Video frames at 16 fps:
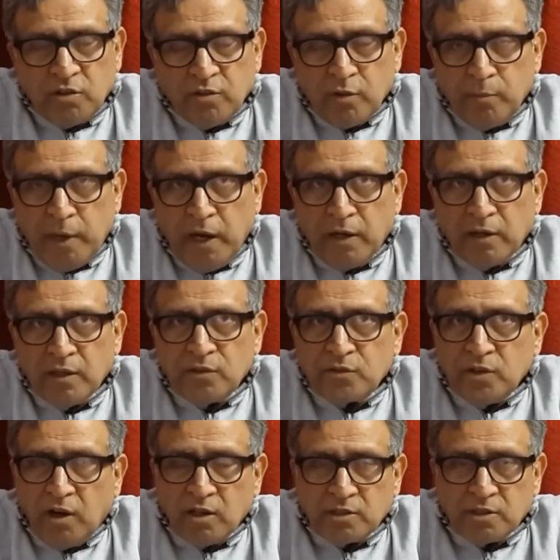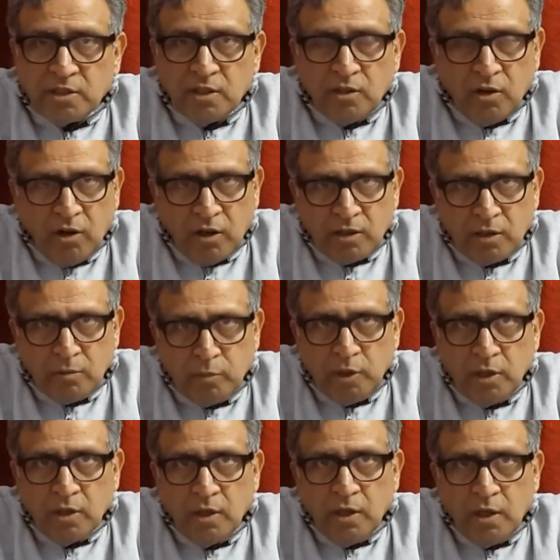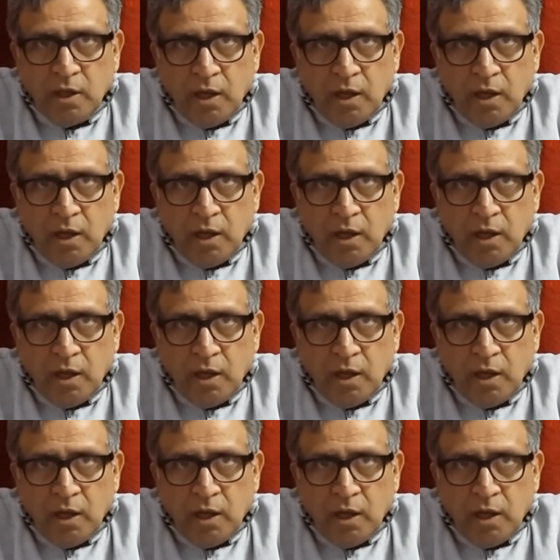of a man is not honorable